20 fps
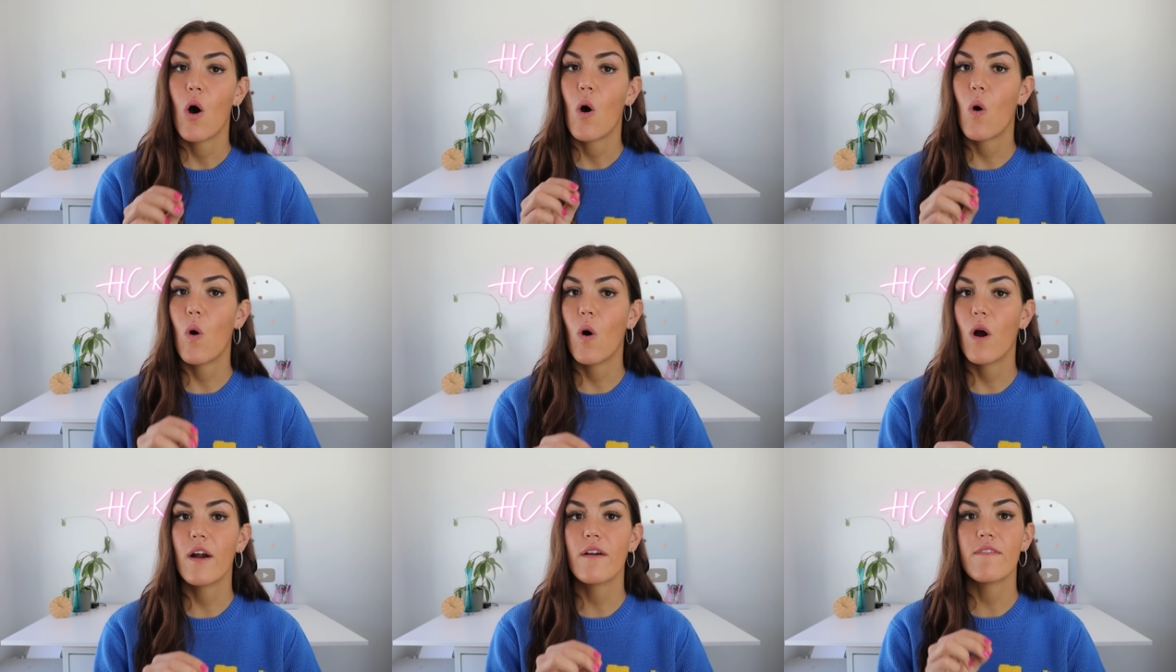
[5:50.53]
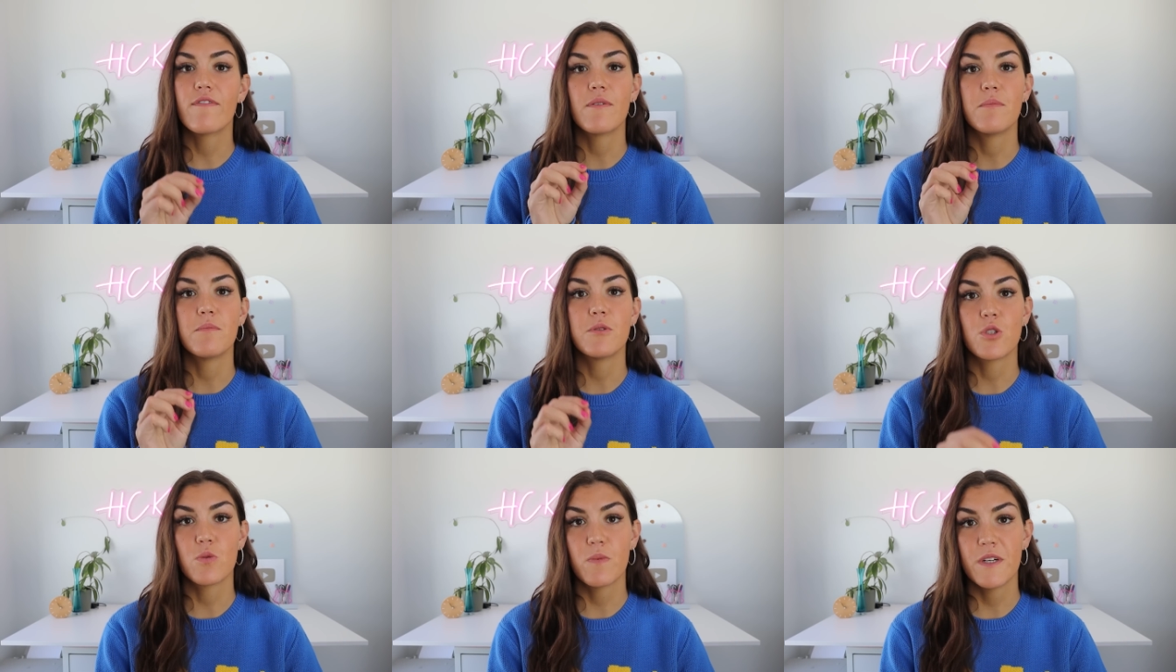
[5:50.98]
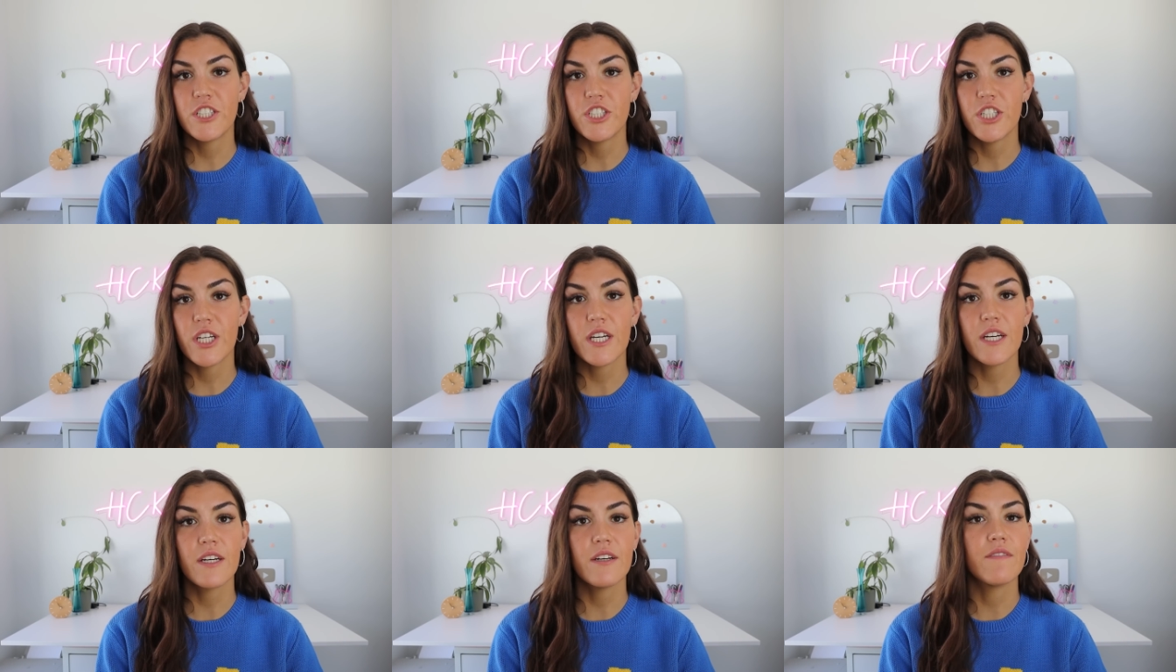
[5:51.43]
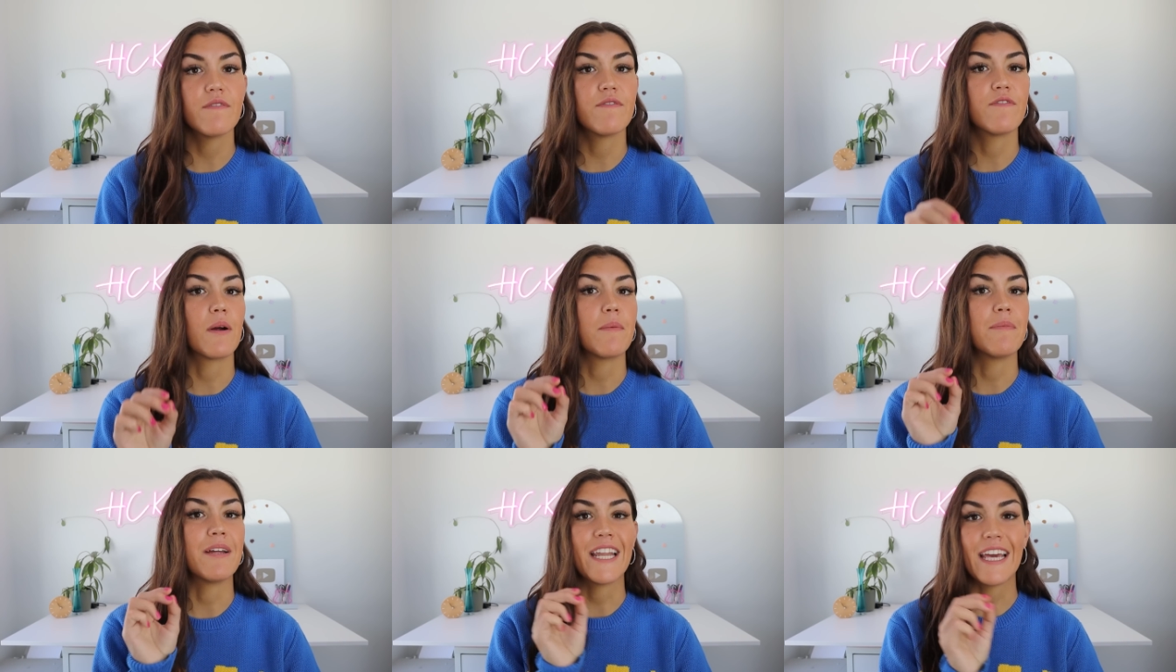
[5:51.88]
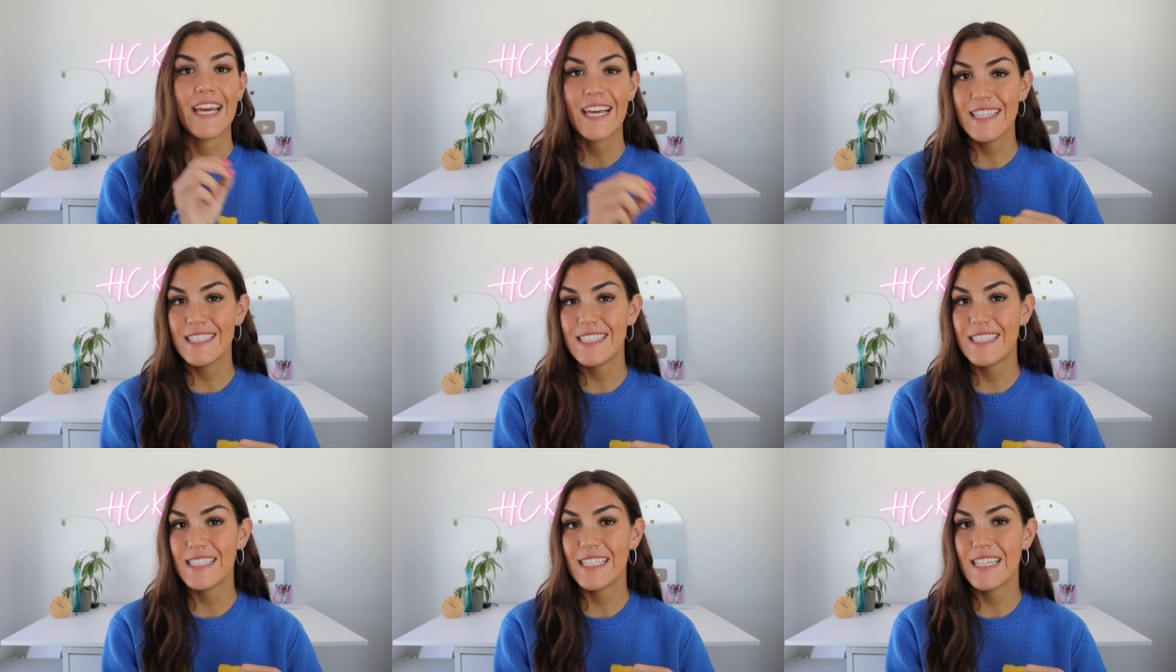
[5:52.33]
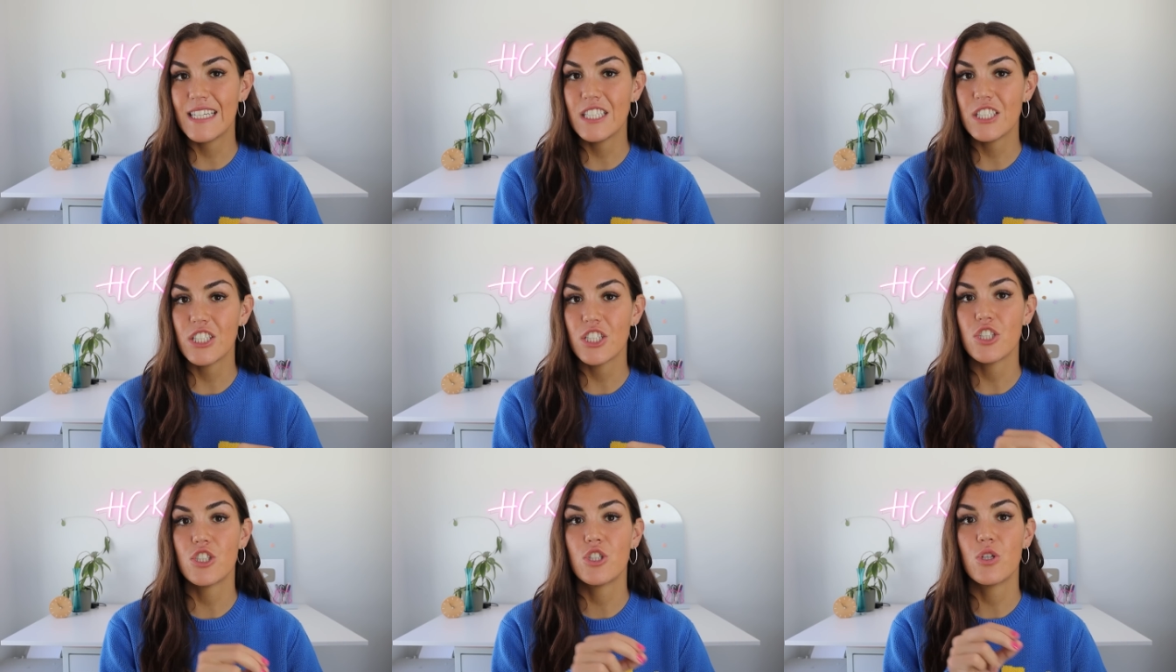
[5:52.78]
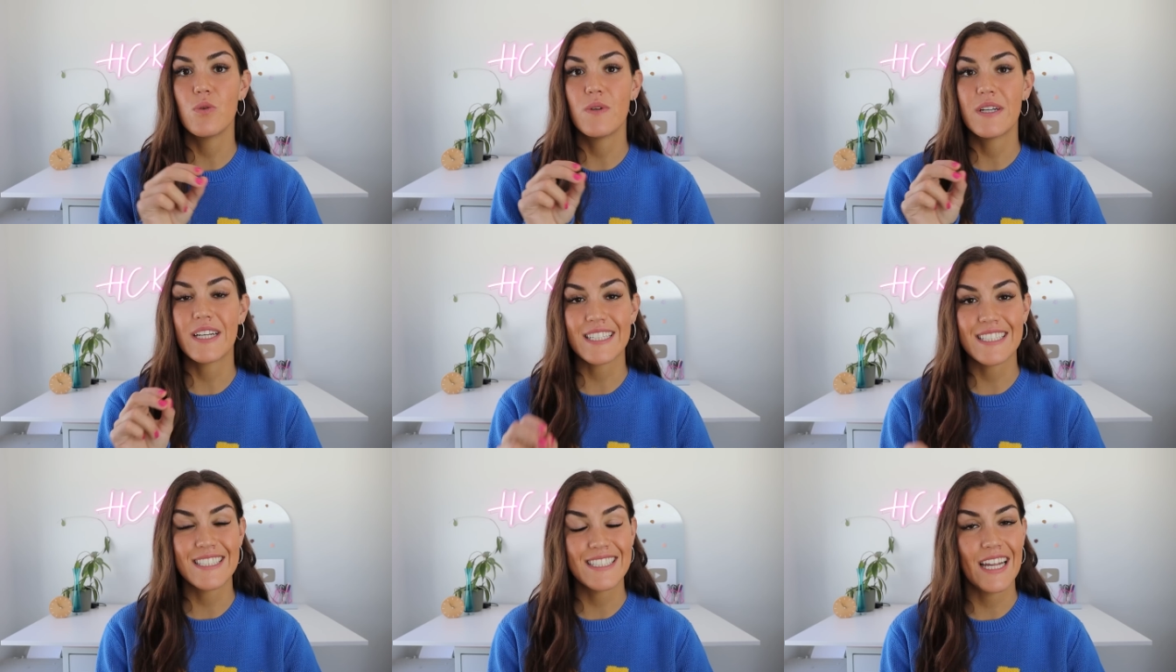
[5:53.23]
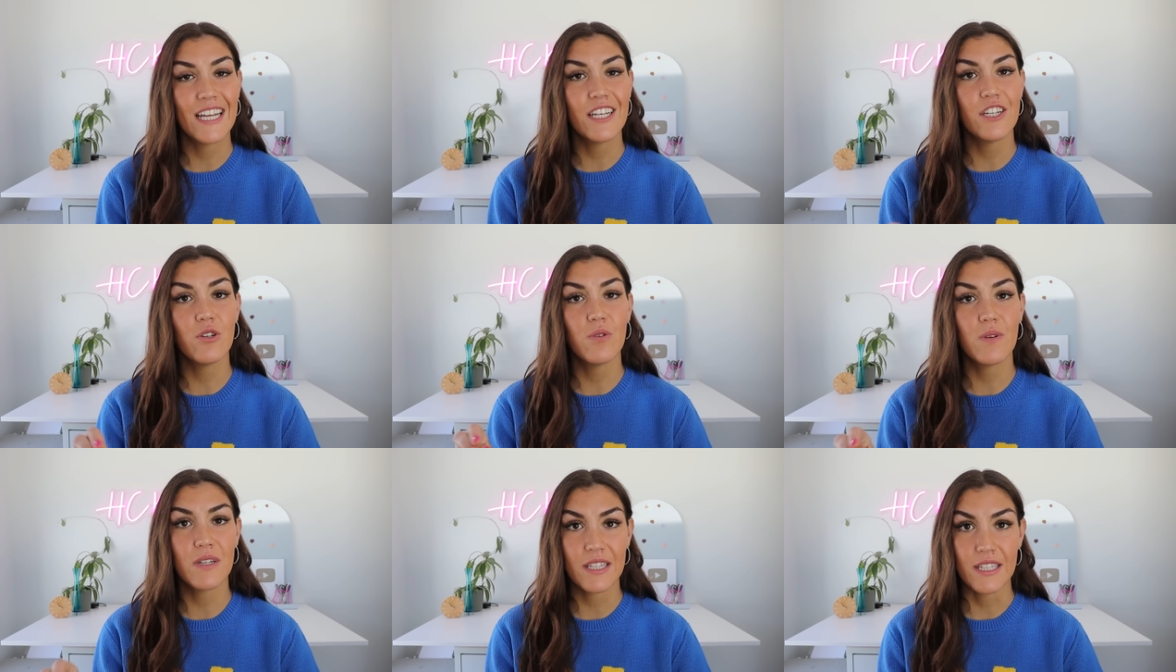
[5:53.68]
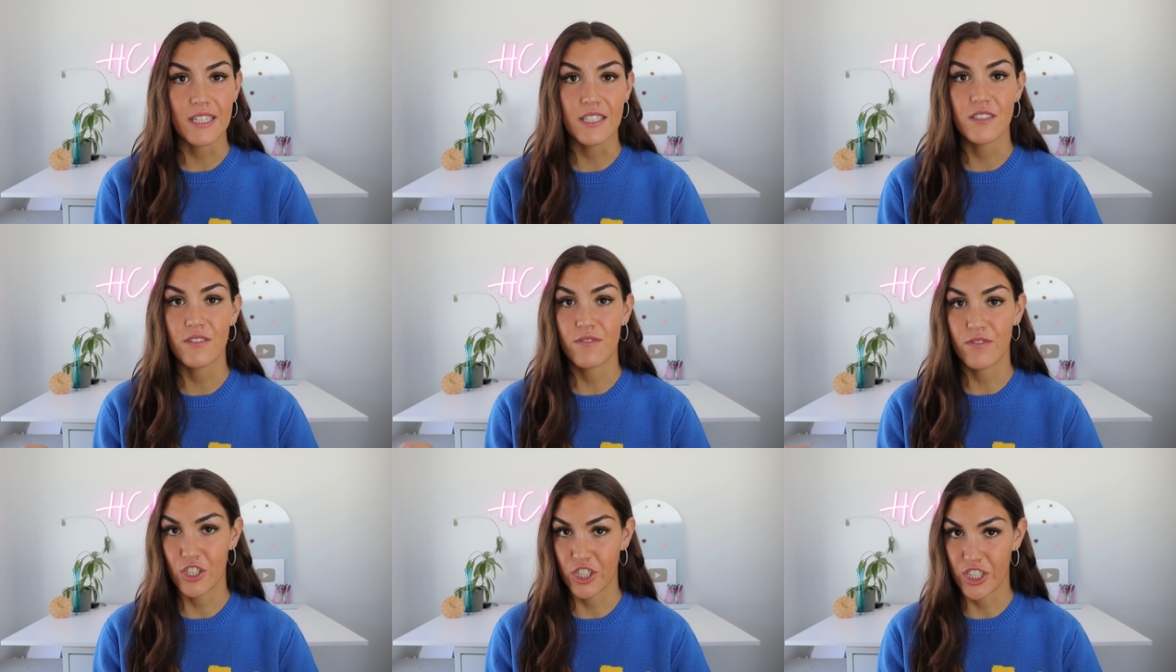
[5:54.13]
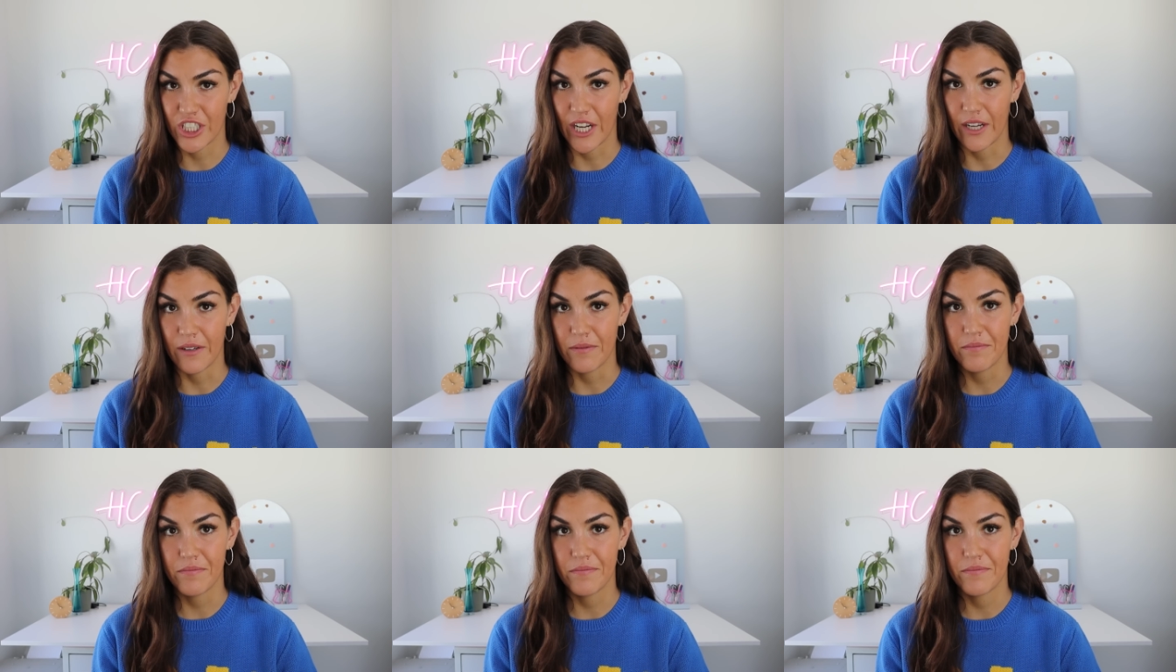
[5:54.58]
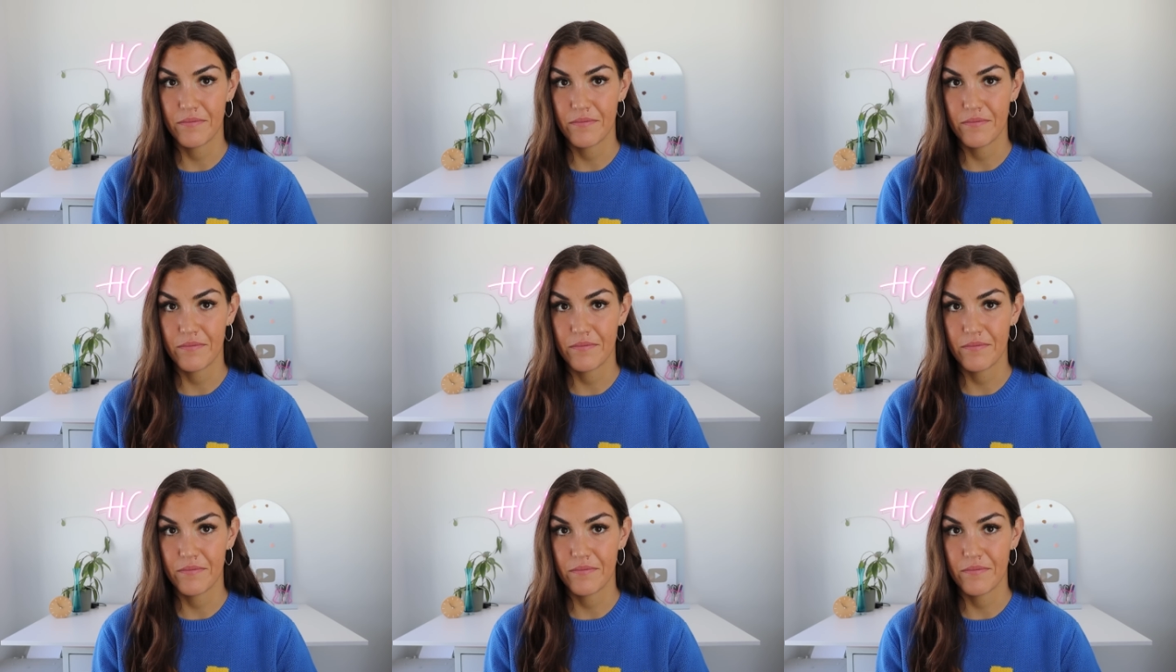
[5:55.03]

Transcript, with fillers: or from switching from an instant to an extended release version.